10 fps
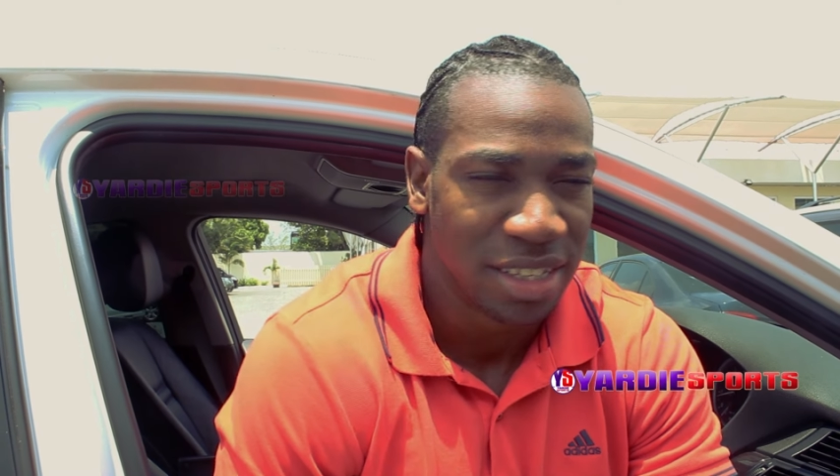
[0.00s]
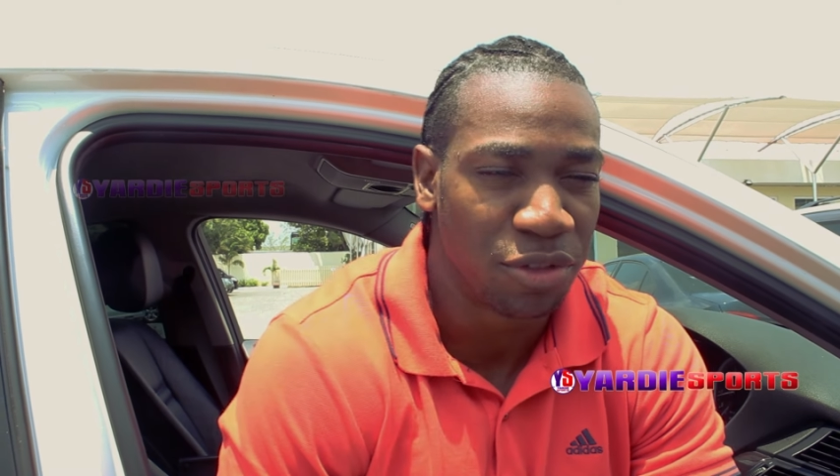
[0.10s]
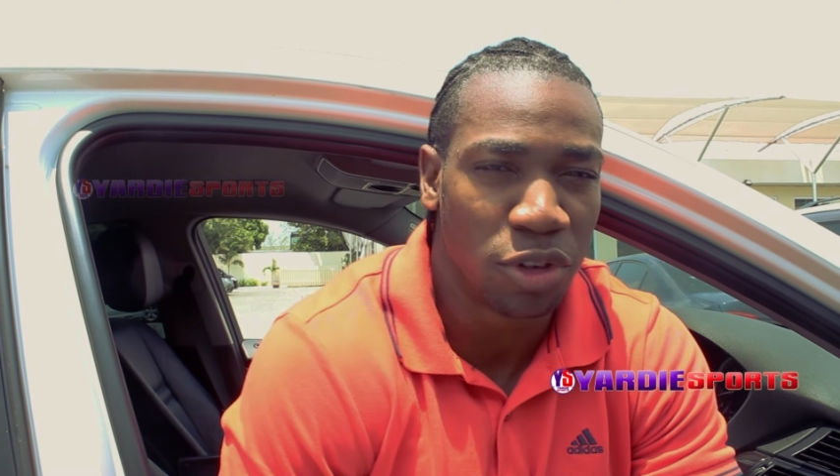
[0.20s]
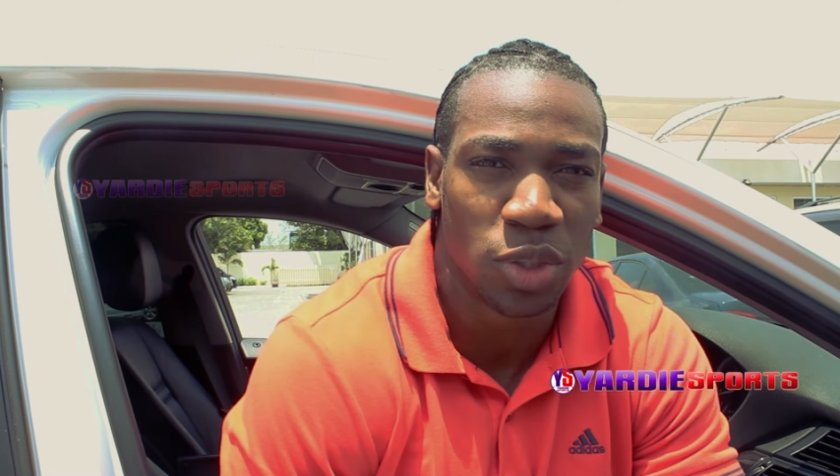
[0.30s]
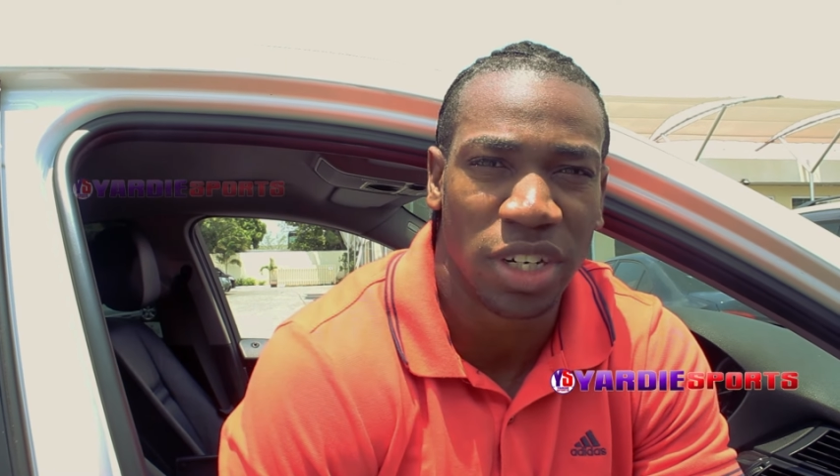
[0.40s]
The
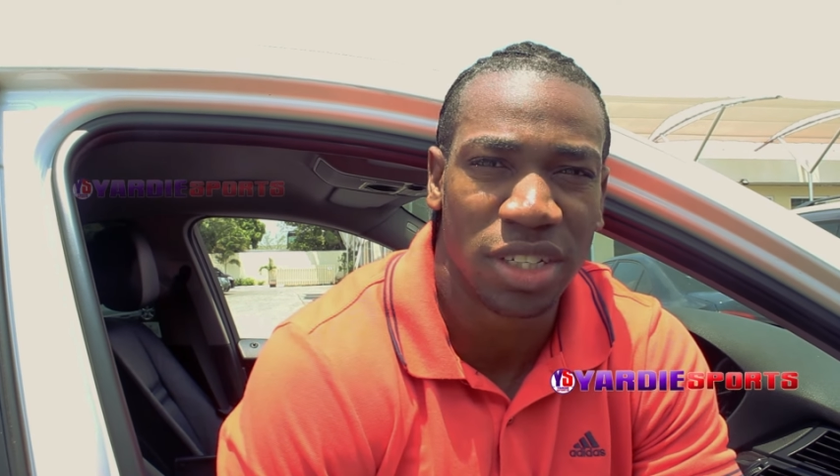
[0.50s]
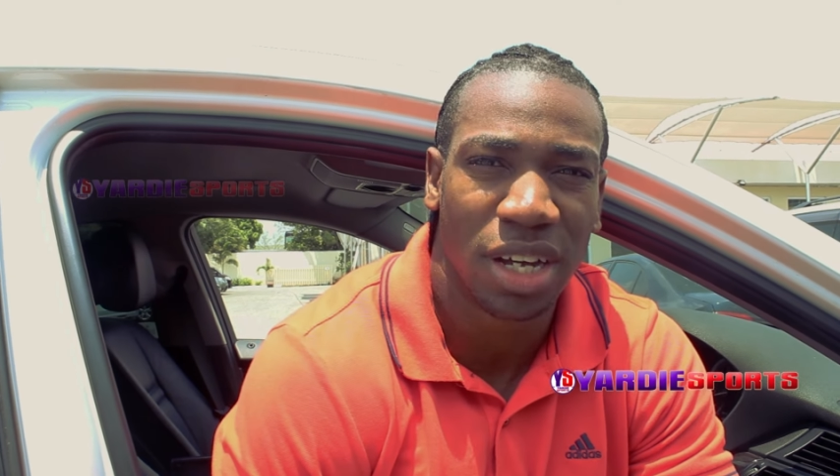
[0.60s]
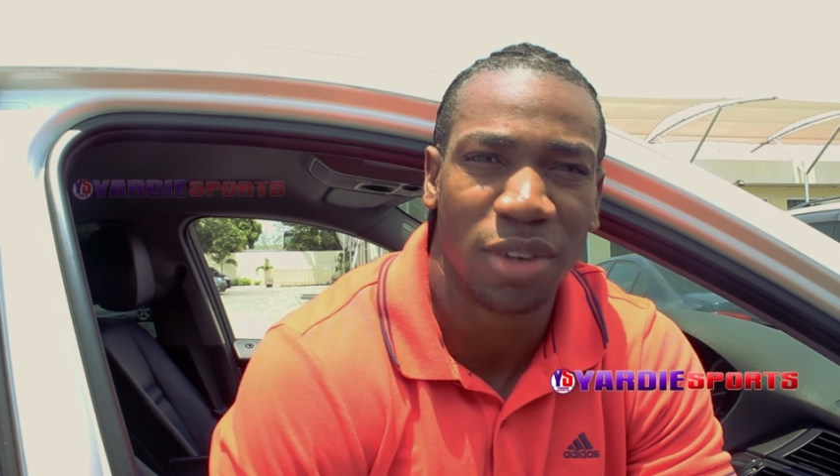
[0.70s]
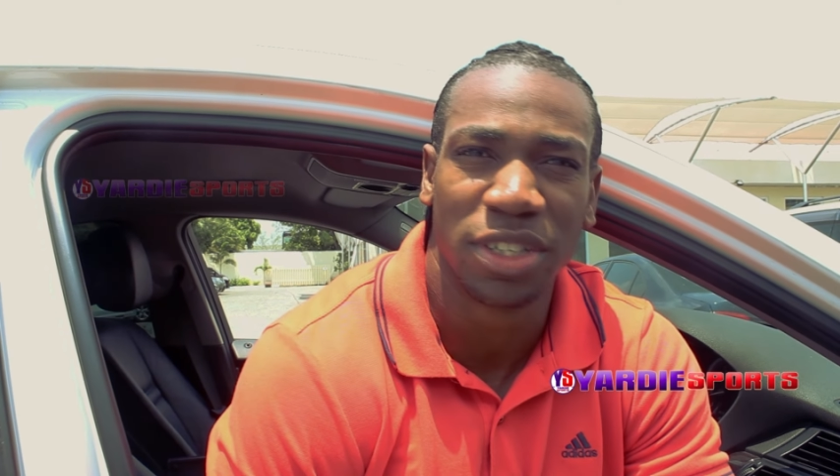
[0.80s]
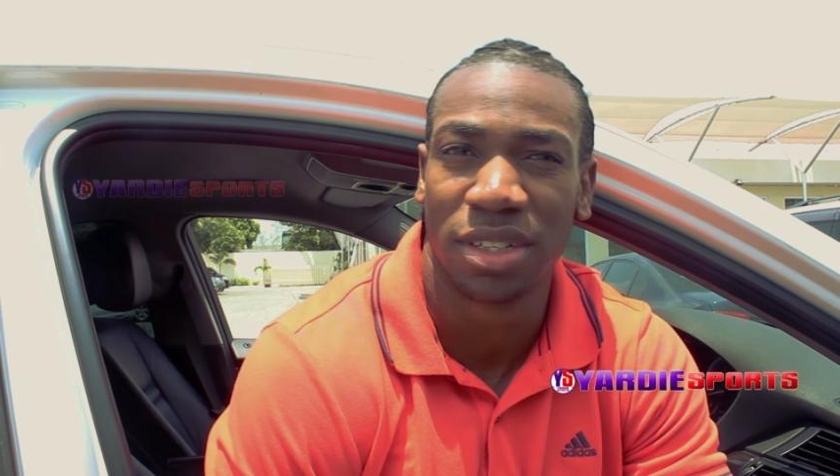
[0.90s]
first one is
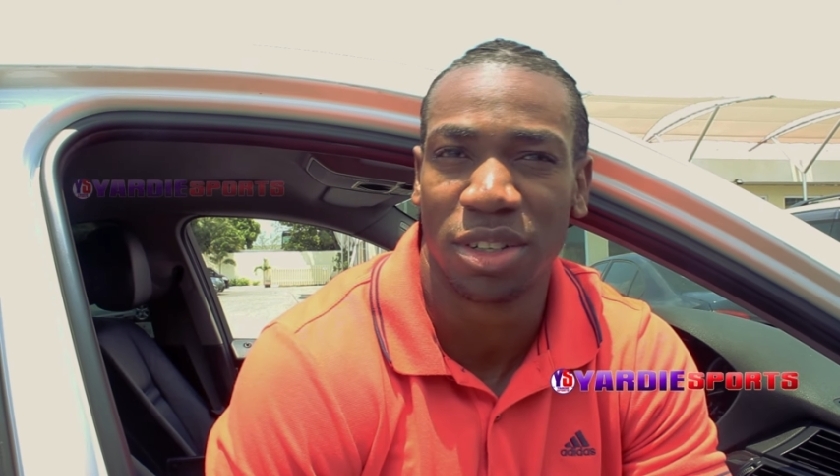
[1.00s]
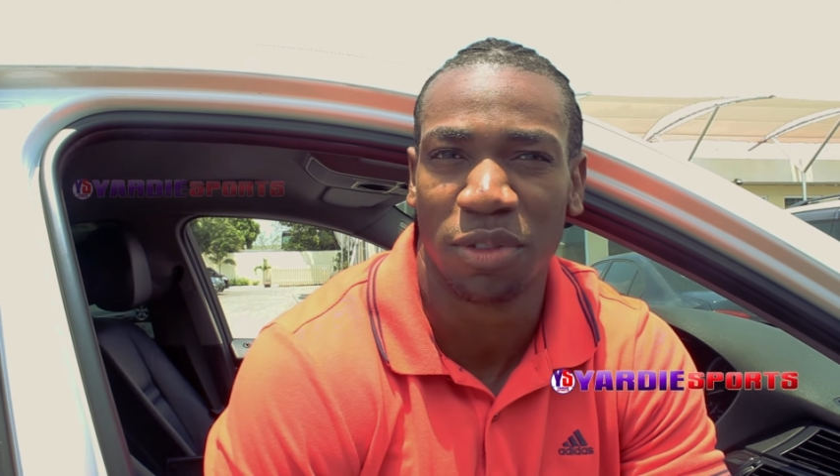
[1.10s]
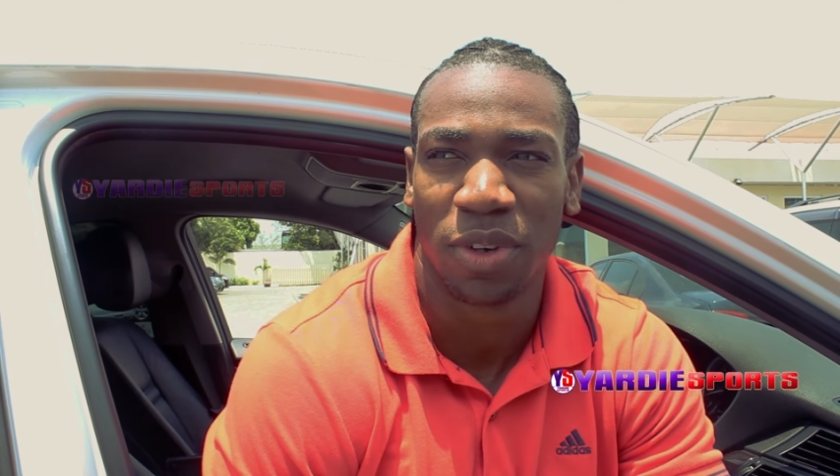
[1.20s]
always a tough